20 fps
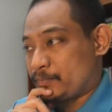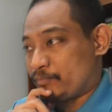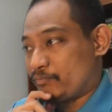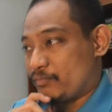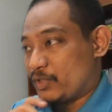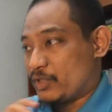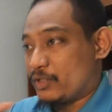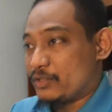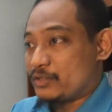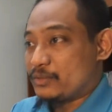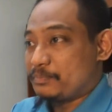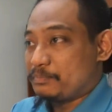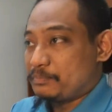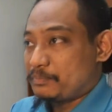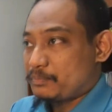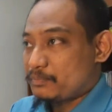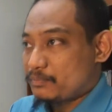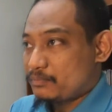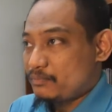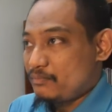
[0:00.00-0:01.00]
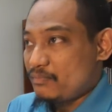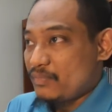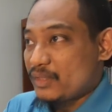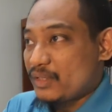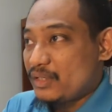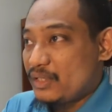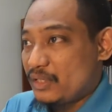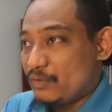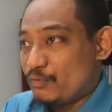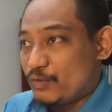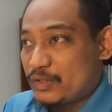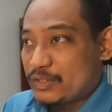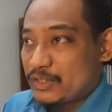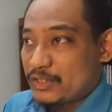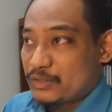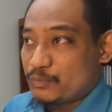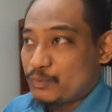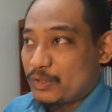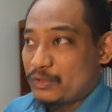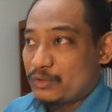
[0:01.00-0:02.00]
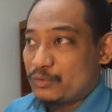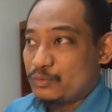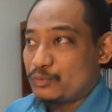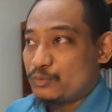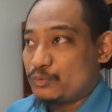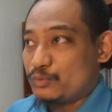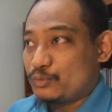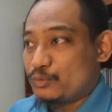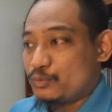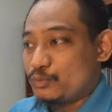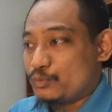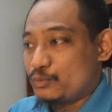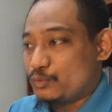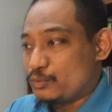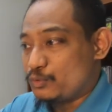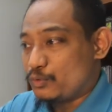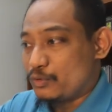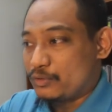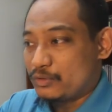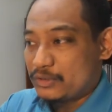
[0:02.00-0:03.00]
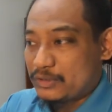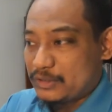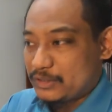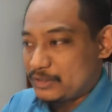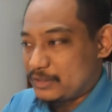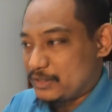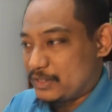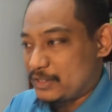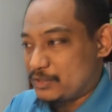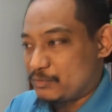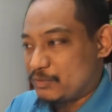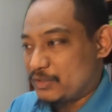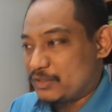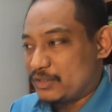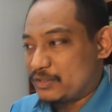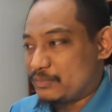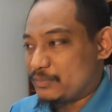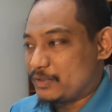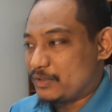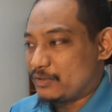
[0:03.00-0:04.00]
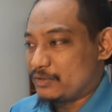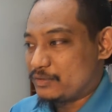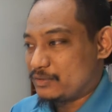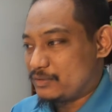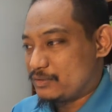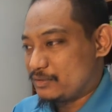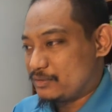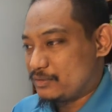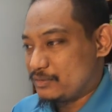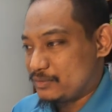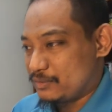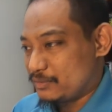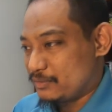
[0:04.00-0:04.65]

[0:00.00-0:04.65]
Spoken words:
Because if we just want to do not discuss with this, because